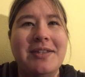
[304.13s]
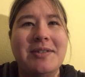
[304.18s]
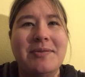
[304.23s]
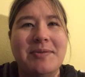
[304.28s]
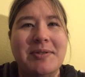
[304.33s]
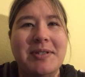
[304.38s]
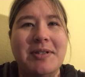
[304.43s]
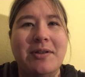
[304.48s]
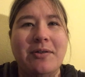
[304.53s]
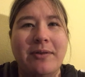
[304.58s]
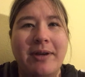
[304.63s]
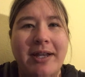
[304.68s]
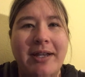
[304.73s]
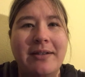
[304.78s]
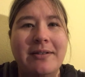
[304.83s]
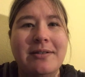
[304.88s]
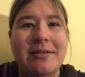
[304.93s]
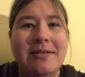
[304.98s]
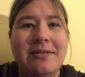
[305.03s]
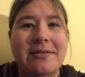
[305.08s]
this was a
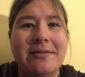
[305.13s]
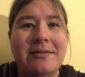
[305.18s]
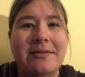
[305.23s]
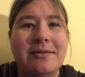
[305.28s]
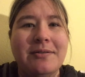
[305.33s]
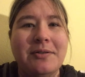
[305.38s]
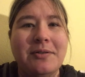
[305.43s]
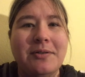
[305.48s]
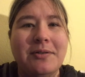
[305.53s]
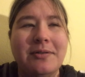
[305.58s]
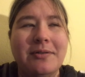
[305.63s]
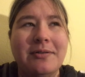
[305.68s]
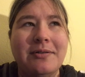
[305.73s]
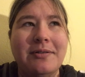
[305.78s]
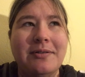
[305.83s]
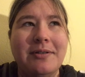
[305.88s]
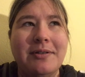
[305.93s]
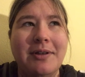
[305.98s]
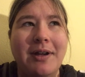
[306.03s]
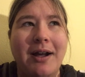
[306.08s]
great
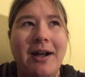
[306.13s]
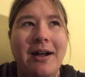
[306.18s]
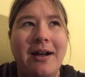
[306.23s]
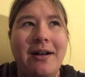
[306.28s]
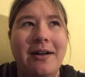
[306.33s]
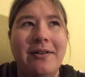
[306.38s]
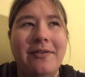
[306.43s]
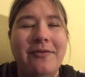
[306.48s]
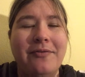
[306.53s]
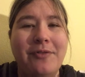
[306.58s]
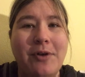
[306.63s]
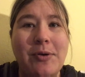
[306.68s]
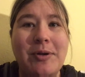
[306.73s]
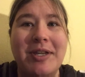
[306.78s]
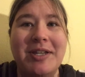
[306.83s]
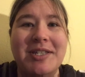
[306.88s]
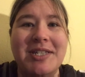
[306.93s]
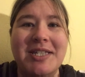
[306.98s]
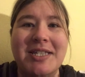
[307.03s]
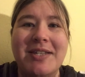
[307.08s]

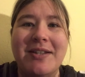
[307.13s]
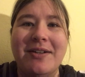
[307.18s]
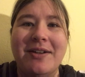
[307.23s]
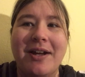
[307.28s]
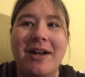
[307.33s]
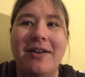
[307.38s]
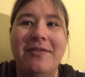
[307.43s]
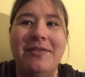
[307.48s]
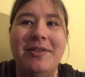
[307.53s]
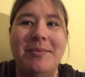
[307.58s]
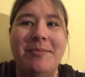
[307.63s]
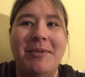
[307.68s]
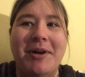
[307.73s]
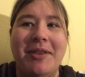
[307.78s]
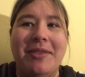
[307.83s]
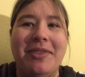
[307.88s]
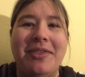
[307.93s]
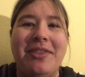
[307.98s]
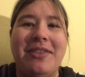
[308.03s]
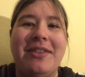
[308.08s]
focus of the
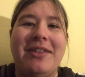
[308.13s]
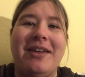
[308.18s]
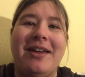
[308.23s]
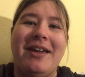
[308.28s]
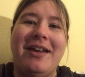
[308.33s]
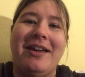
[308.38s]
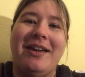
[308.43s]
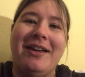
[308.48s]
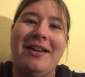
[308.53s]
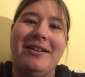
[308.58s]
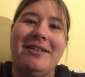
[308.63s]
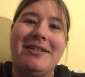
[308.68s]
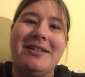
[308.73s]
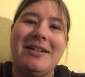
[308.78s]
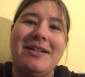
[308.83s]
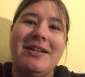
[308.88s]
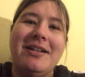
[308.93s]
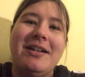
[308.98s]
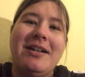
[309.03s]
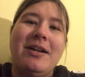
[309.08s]
month, and
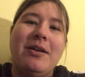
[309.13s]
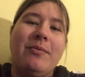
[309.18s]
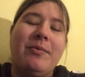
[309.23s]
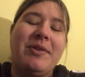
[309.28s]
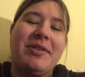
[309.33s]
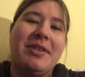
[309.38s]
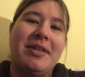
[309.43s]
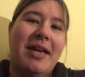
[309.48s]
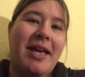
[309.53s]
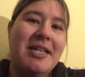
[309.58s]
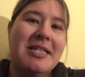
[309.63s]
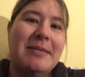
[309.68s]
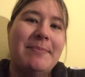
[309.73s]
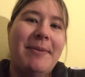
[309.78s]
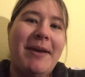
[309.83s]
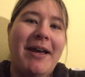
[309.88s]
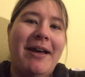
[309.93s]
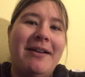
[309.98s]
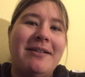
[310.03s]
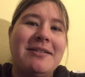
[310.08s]
with the
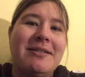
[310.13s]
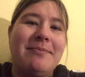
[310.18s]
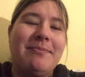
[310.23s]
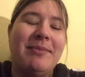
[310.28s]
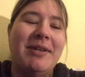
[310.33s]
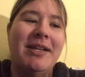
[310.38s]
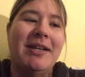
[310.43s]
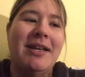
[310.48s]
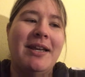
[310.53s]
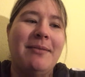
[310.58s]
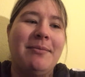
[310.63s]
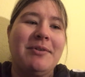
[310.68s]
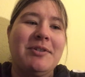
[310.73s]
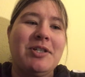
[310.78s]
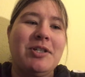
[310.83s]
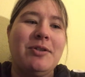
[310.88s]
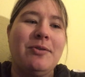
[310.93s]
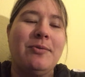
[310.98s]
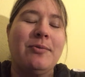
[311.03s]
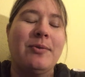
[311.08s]
Esbat being
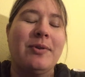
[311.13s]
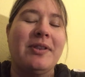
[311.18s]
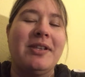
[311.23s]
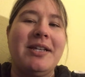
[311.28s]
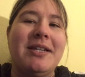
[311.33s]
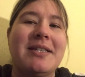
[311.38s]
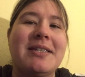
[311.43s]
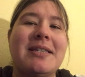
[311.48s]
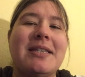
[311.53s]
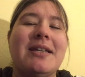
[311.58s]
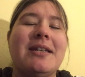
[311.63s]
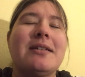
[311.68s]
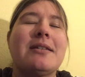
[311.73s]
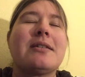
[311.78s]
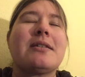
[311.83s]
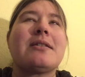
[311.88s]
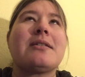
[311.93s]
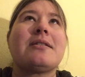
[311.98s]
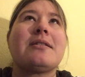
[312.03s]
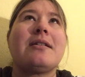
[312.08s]
able to release
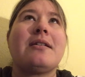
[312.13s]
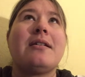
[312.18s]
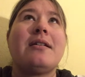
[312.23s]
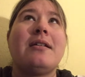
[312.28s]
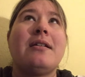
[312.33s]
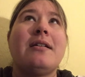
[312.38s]
this.